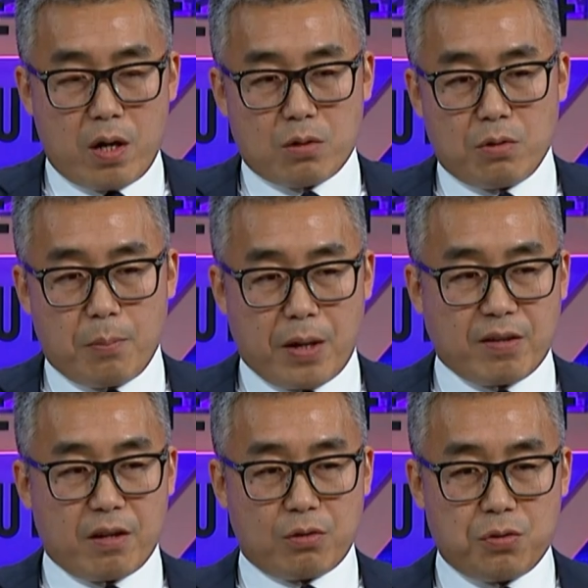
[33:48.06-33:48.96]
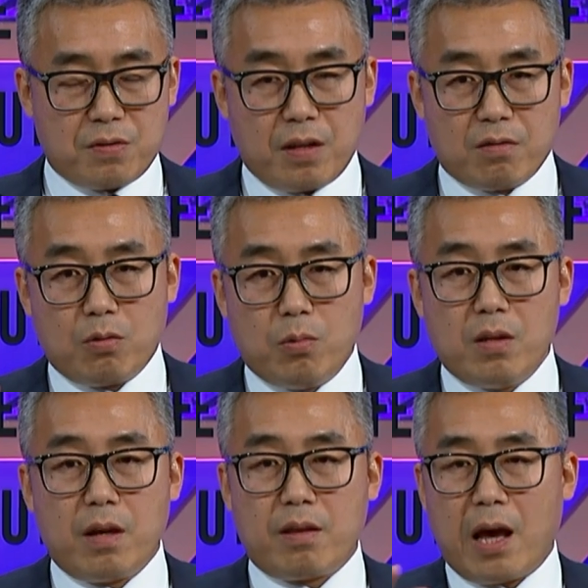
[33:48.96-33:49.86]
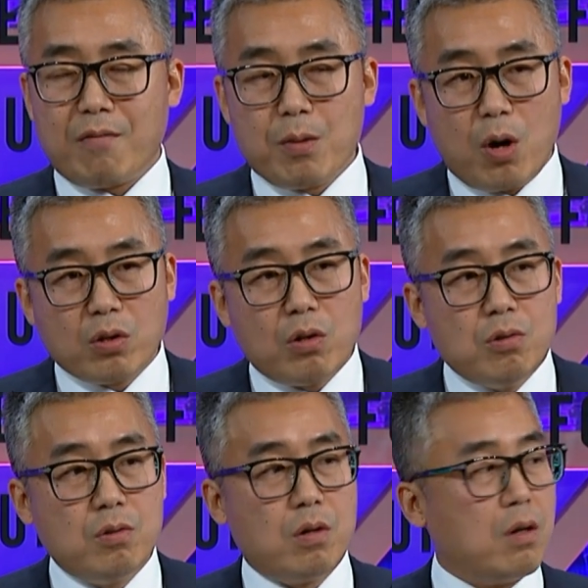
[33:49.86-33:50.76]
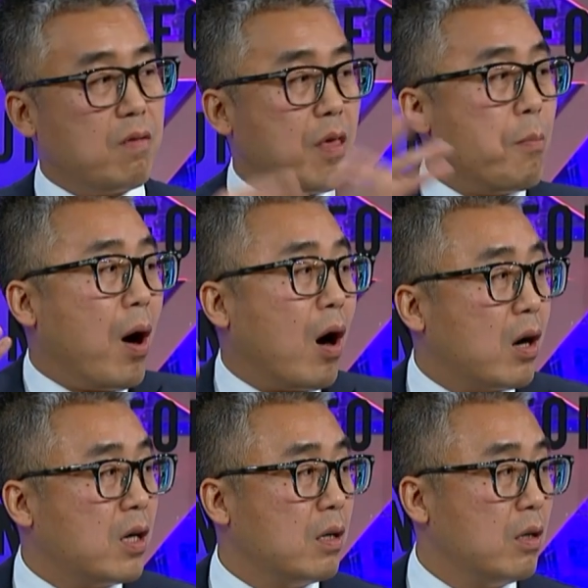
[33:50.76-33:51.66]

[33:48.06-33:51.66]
are doing basically two things. One is heavy model, theme park,